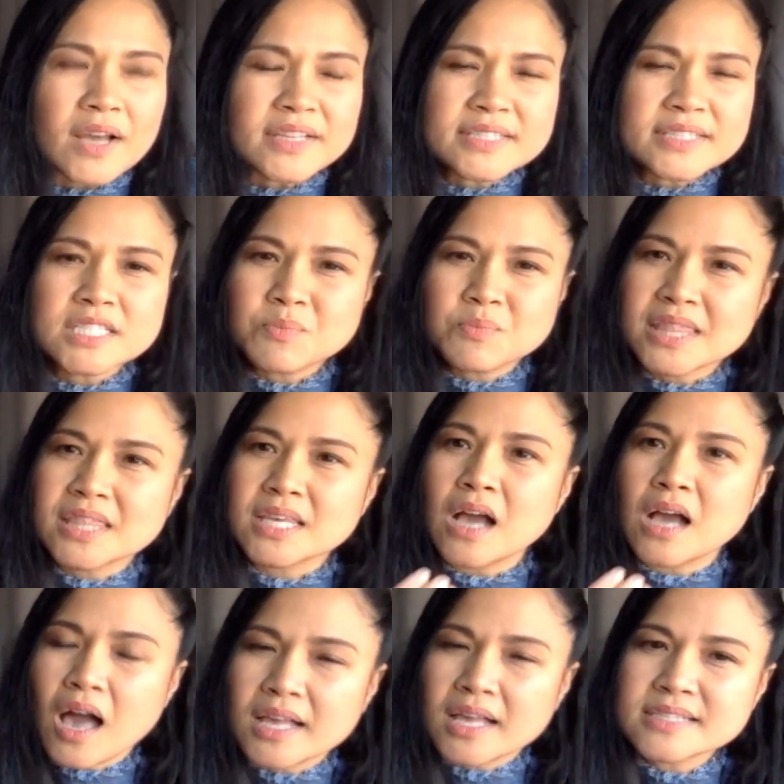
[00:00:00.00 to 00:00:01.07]
wants to be the
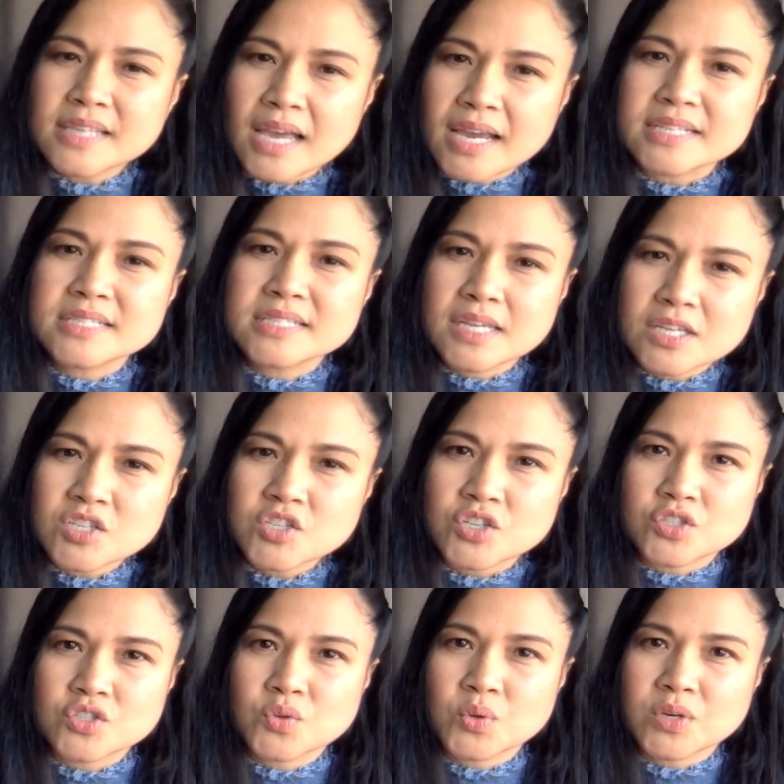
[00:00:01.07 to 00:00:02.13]
on site
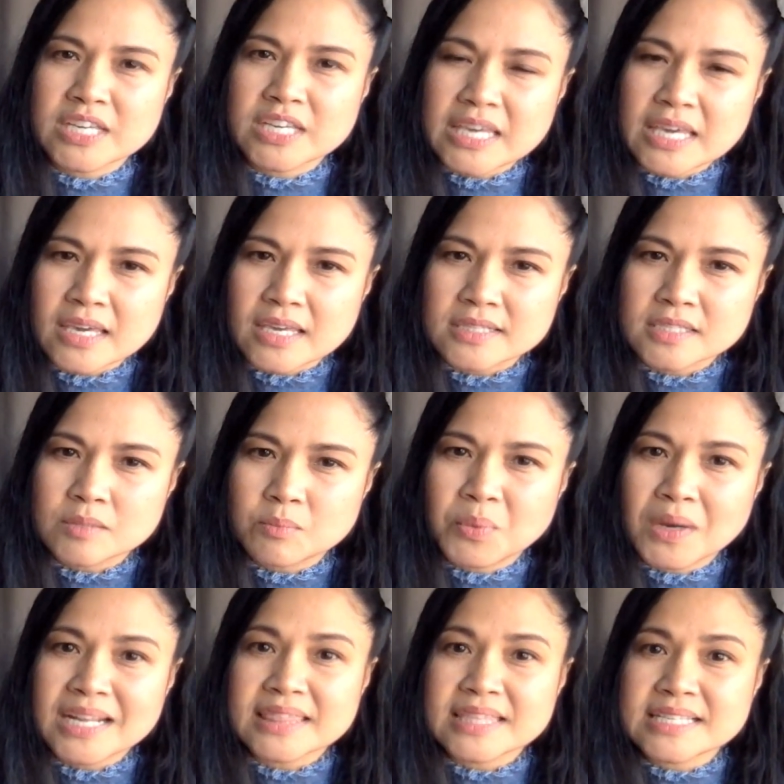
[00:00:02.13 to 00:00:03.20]
teacher to her kids,
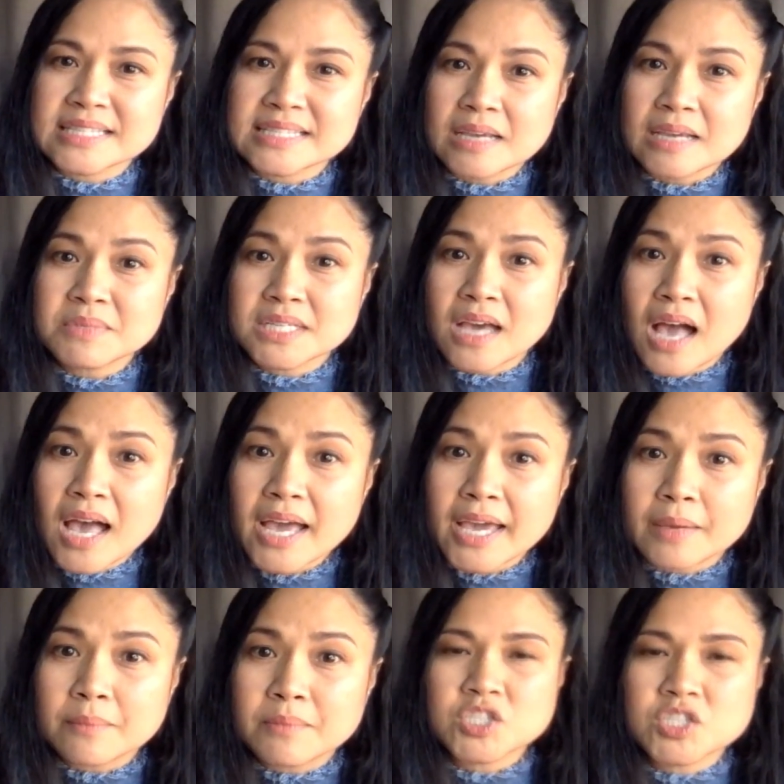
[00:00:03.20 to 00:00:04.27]
but at the same
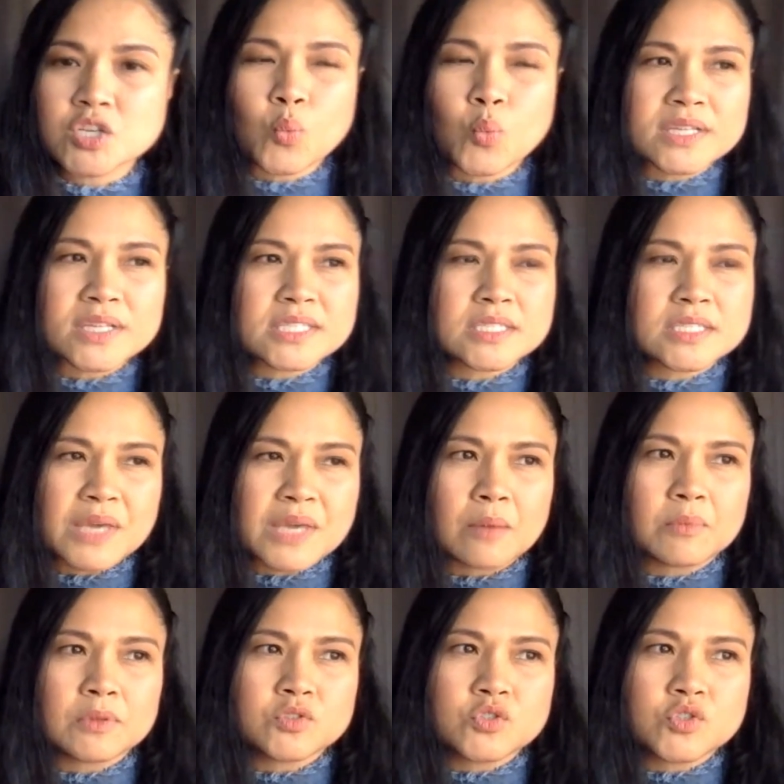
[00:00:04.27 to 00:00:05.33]
time, she wants to be
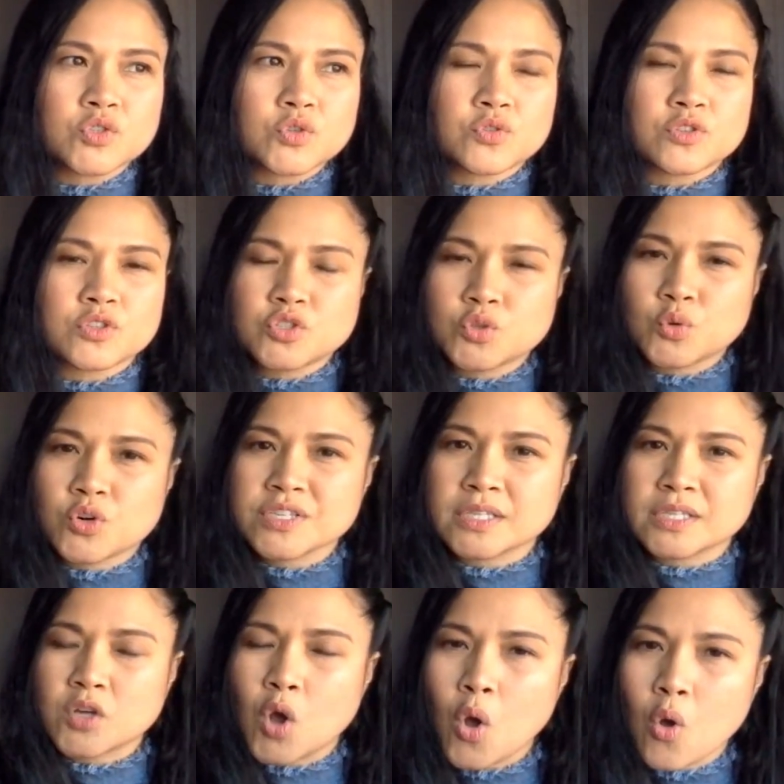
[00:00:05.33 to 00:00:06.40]
able to do the
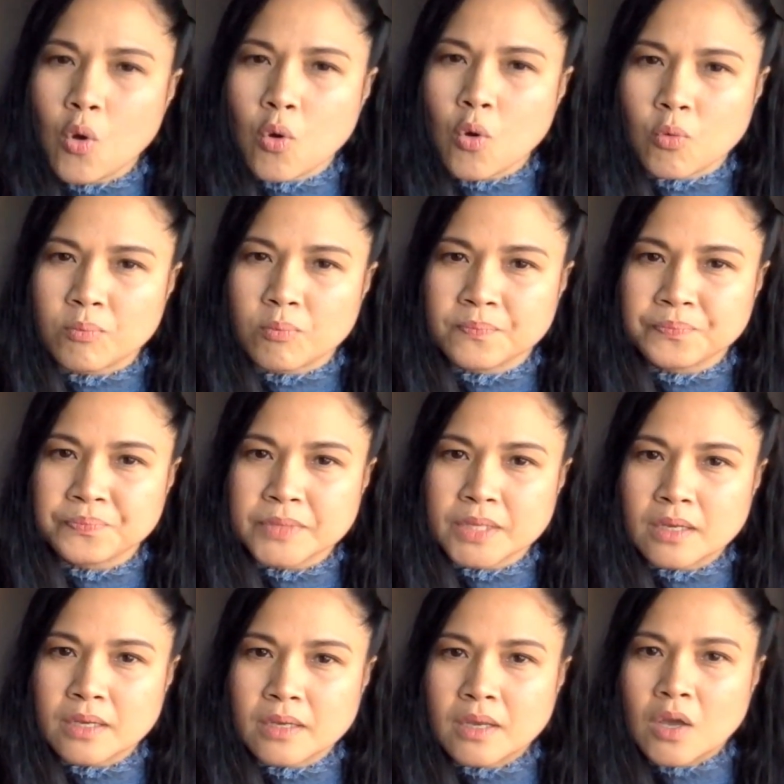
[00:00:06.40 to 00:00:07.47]
chores at home
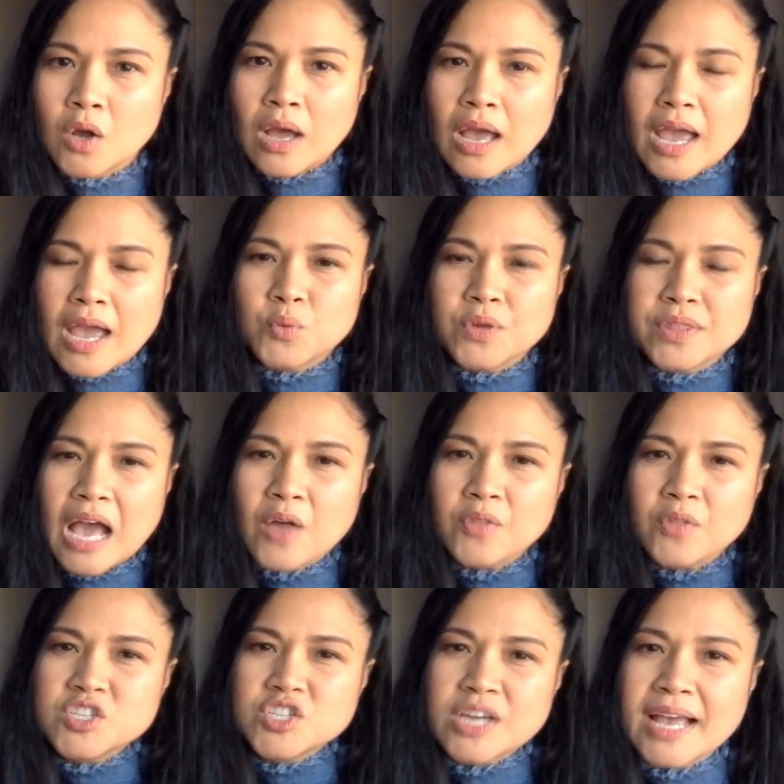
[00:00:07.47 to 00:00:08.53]
and
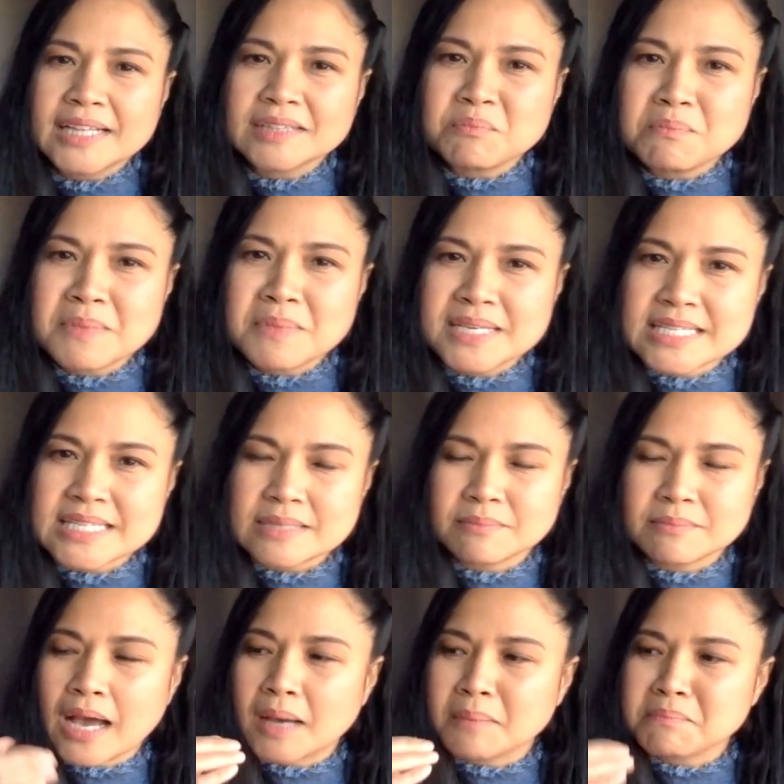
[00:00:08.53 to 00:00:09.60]
without the child miss,
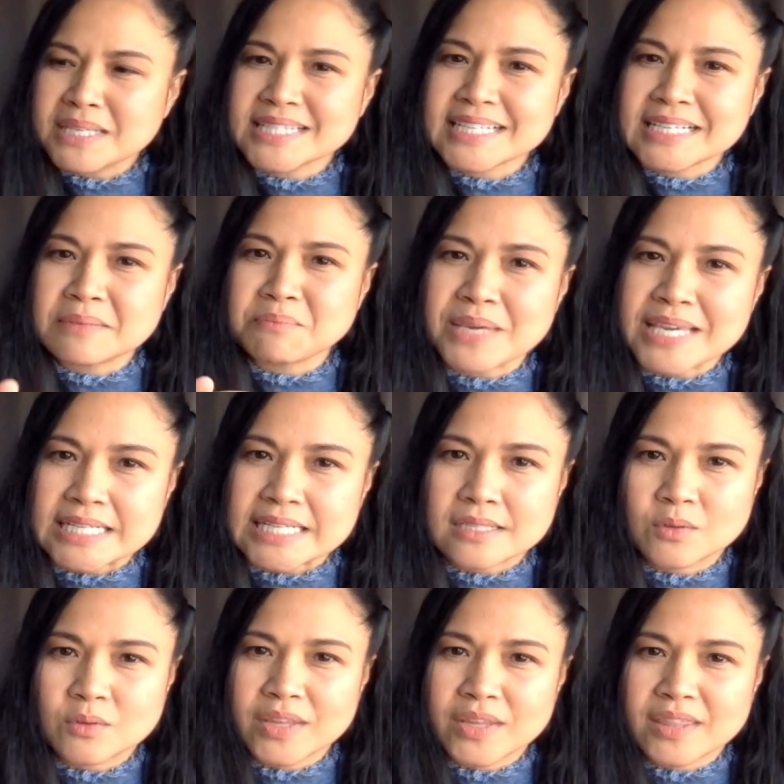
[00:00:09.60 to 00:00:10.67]
uh, missing a
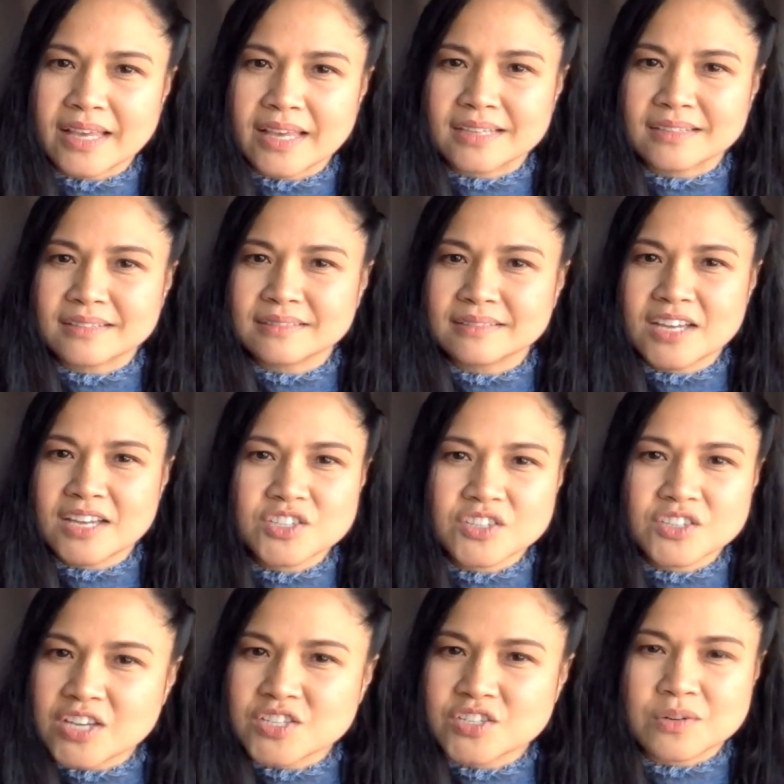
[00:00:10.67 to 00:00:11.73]
beat with like
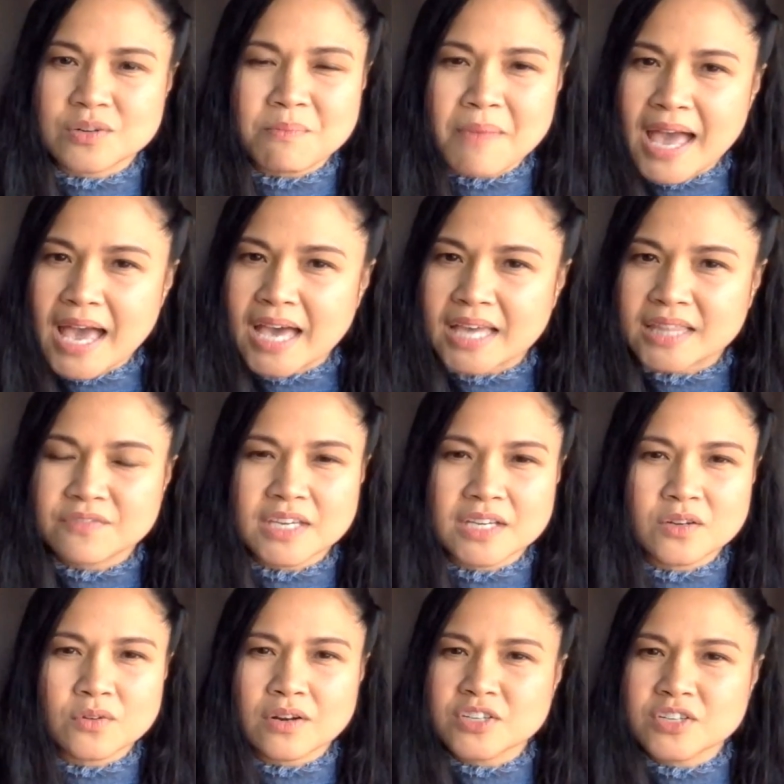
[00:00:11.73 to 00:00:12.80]
education or math. If
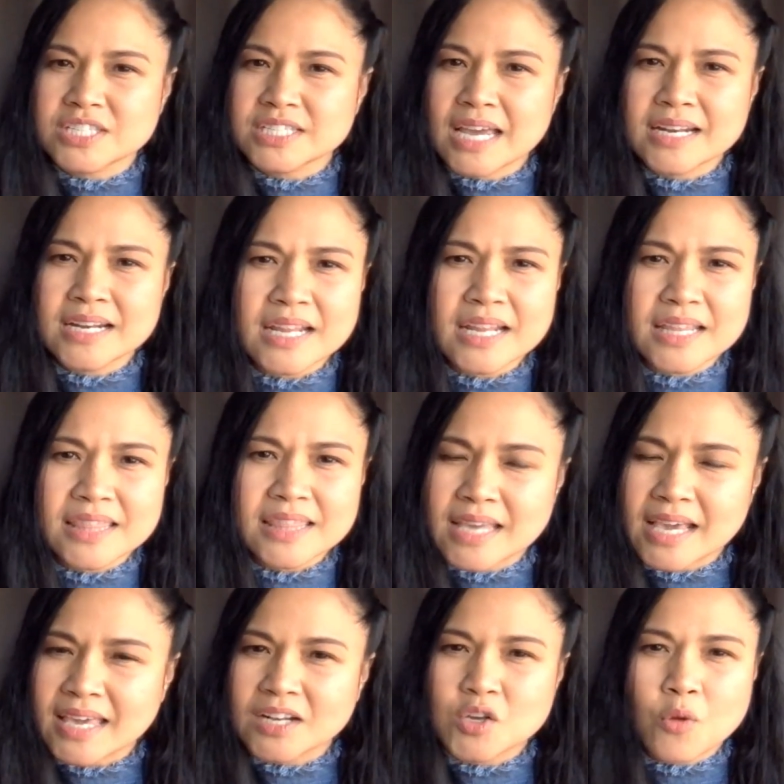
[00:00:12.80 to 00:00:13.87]
they don't understand anything,
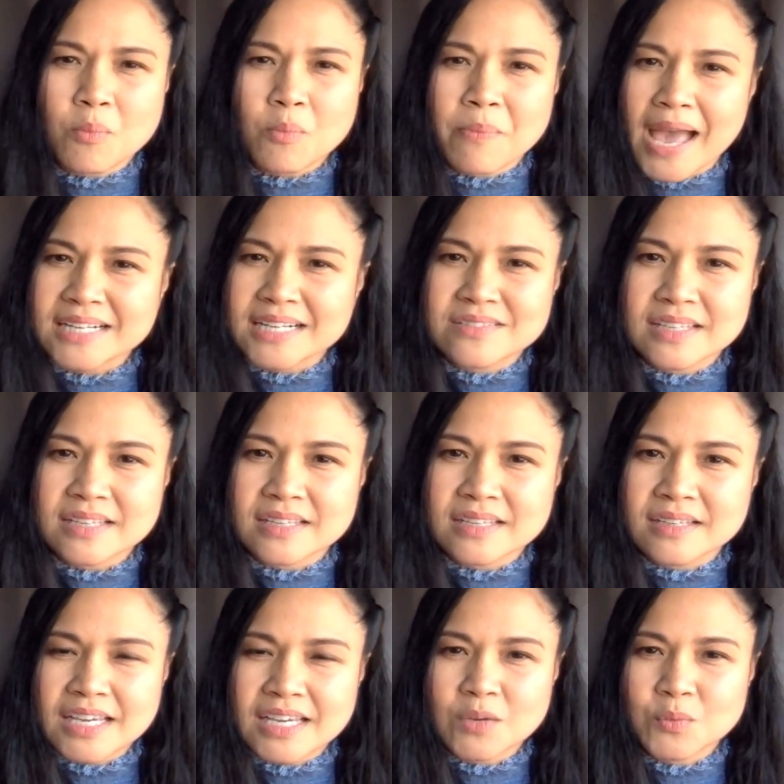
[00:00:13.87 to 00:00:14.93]
they can go back to the,
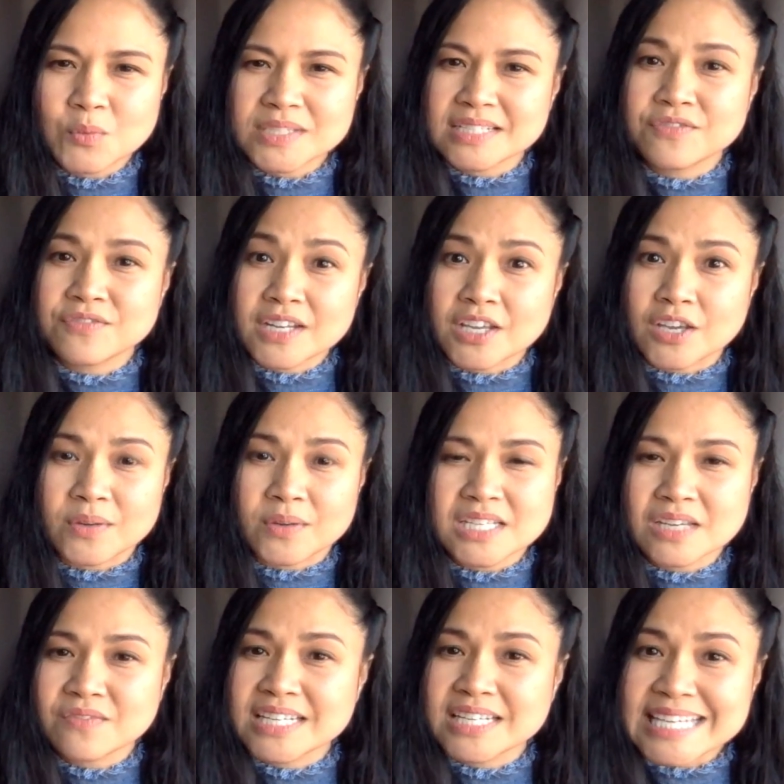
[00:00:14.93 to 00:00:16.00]
it was a video, a
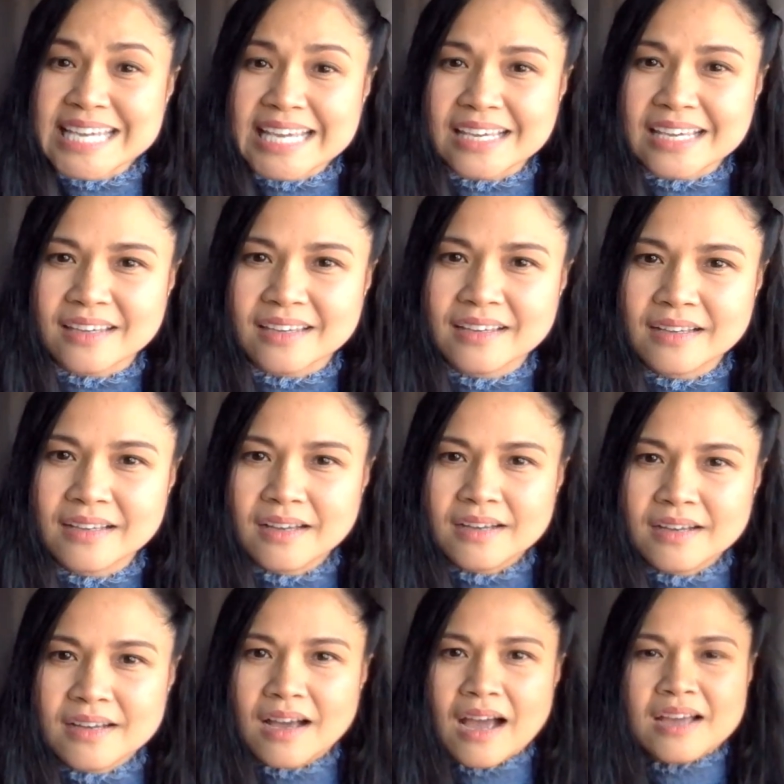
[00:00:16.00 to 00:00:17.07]
DVD. Right,
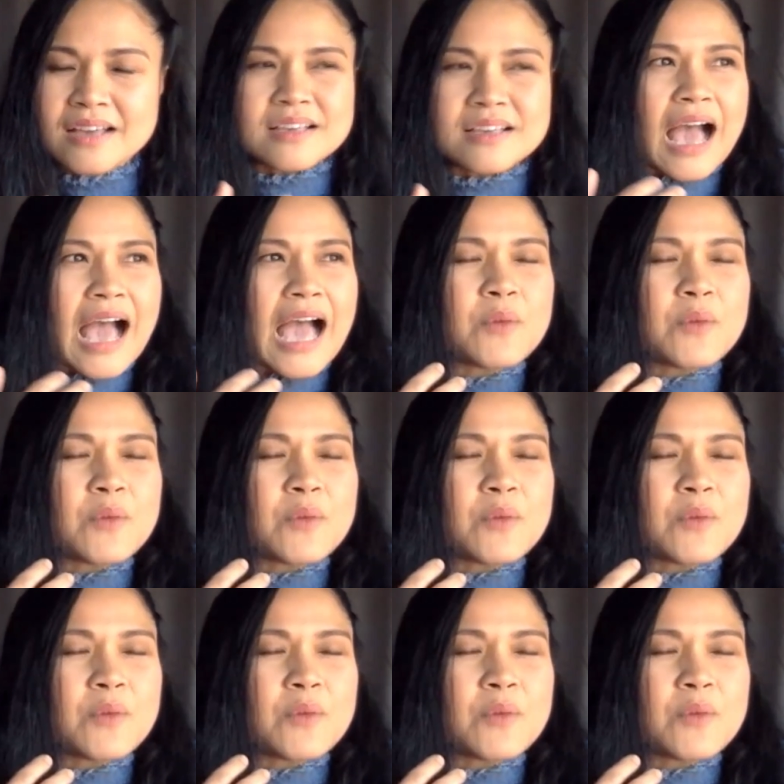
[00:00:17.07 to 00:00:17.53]
right.